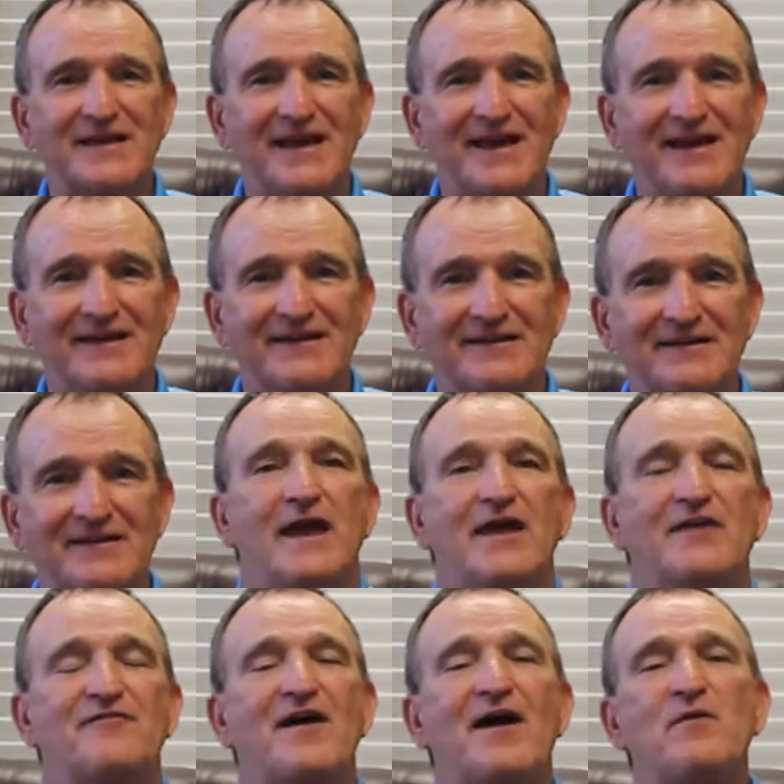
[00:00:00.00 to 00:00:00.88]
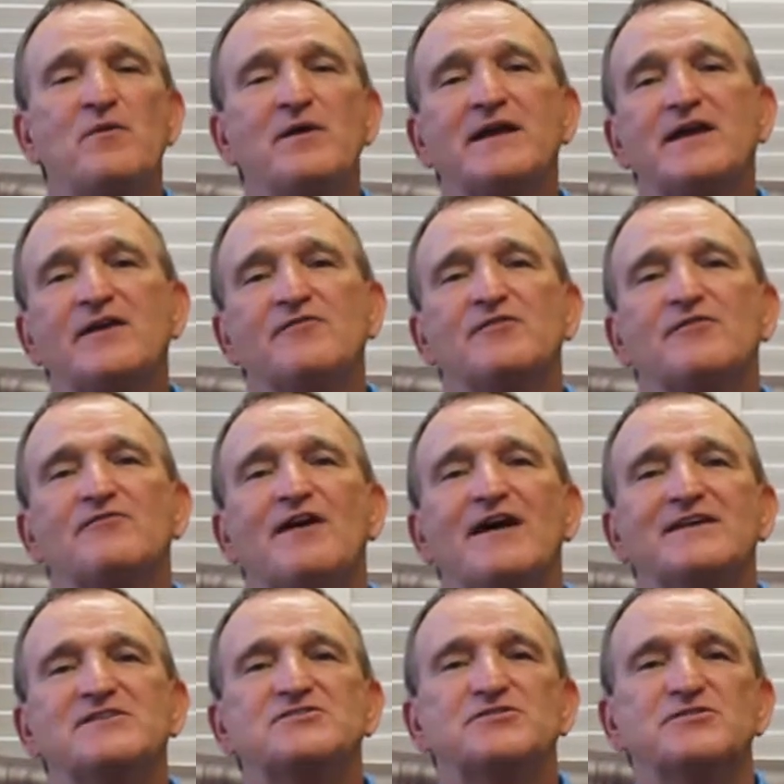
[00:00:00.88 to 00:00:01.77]
can. If I were to give
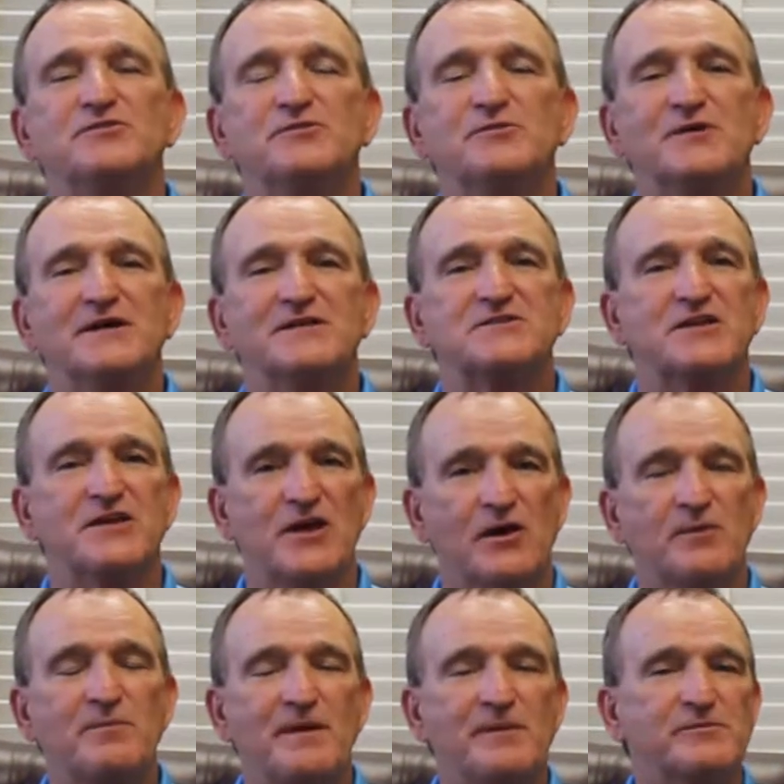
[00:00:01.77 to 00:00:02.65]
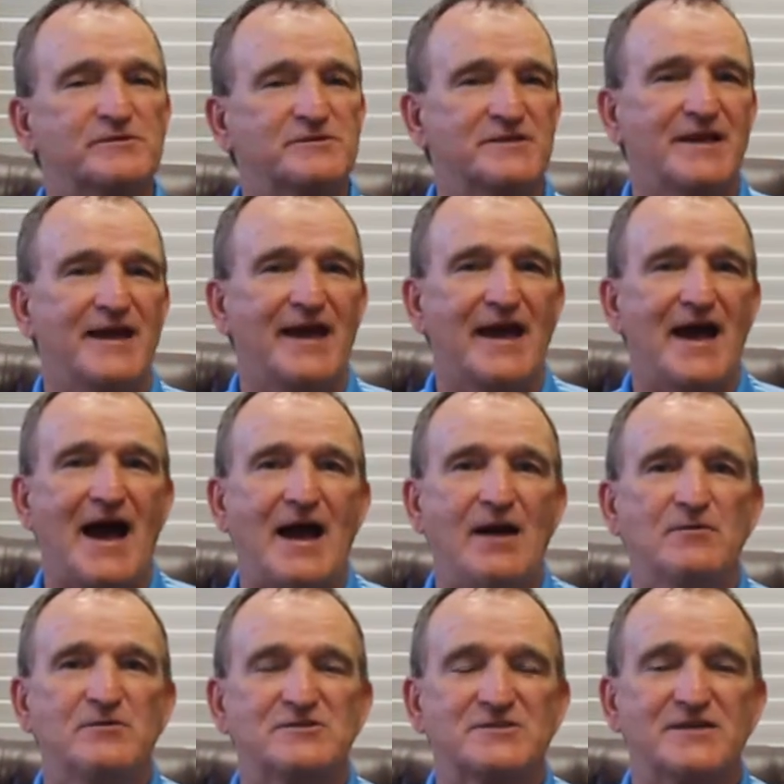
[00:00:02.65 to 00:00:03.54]
advice to young people today,
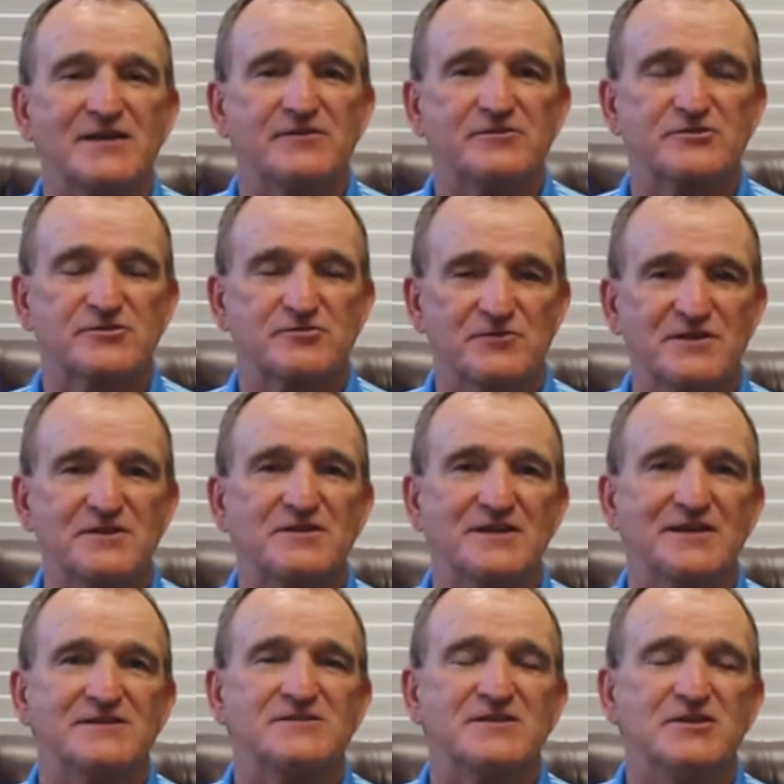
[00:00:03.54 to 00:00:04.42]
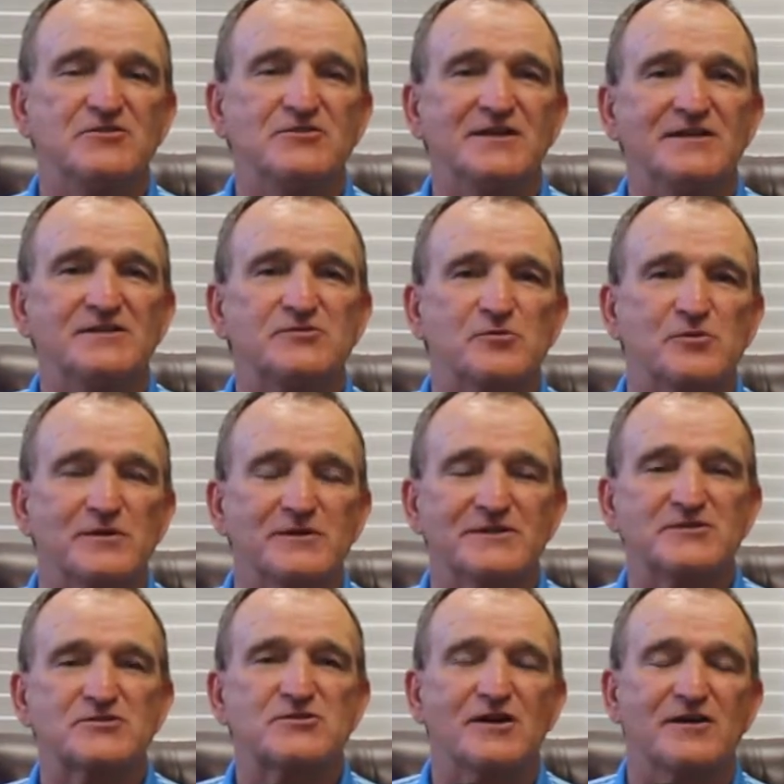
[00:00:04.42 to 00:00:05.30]
I would say there's 3 things that you need to
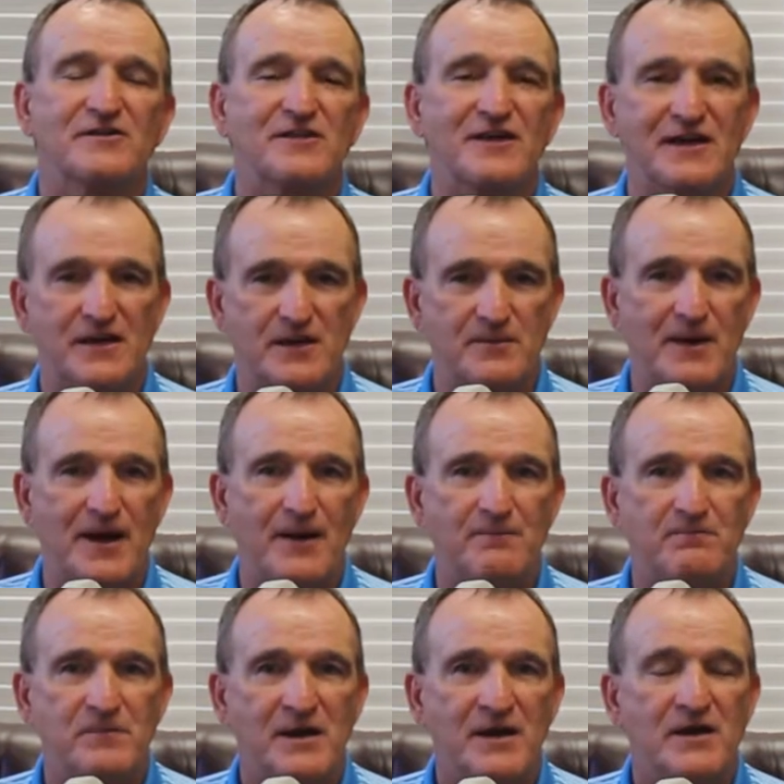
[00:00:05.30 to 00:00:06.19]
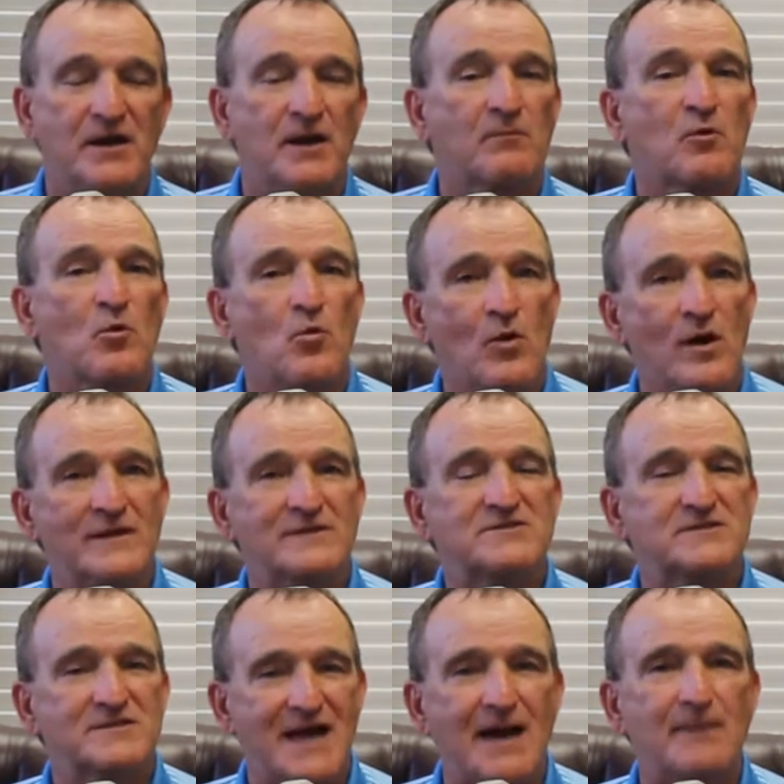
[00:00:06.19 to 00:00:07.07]
really start thinking about. Number 1,
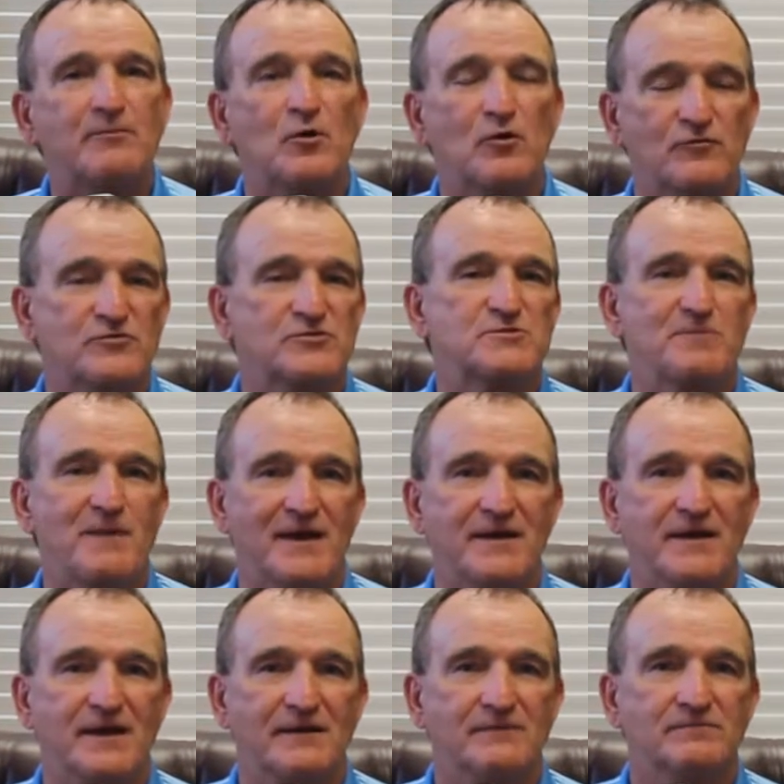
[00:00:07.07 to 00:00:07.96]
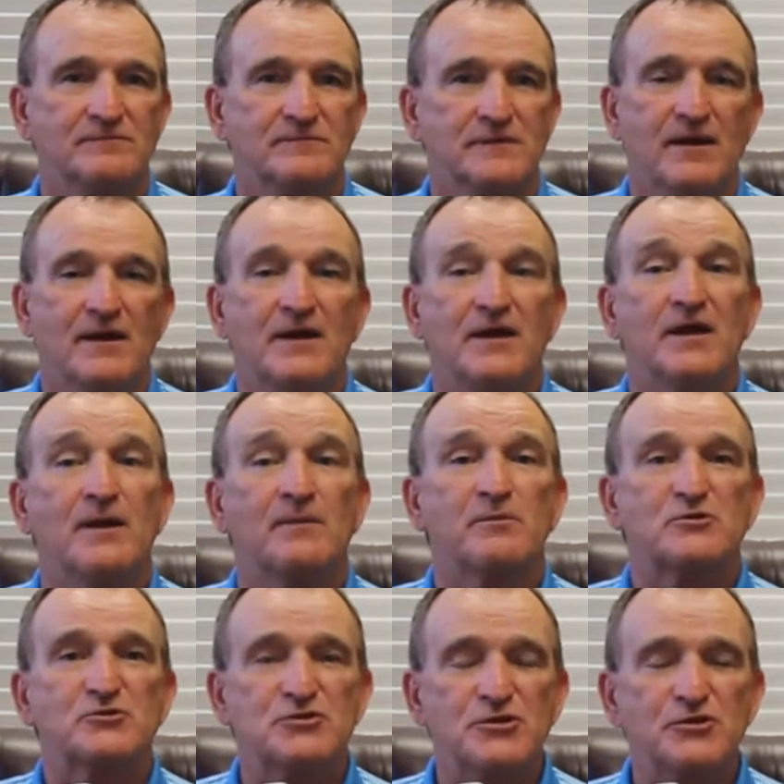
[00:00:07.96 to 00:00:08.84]
stop overspending.
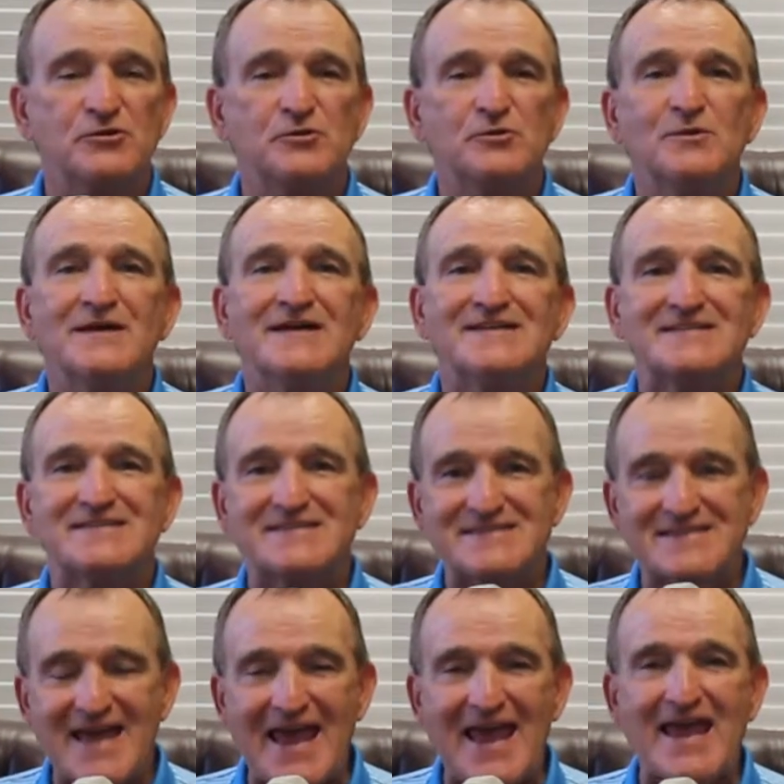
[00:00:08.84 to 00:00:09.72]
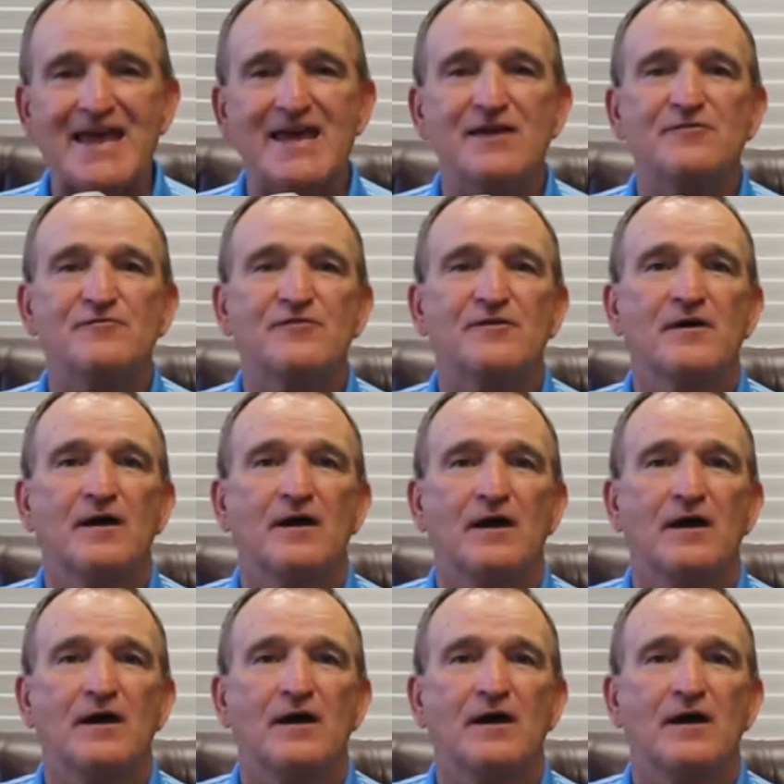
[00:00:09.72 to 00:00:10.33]
Number 2, save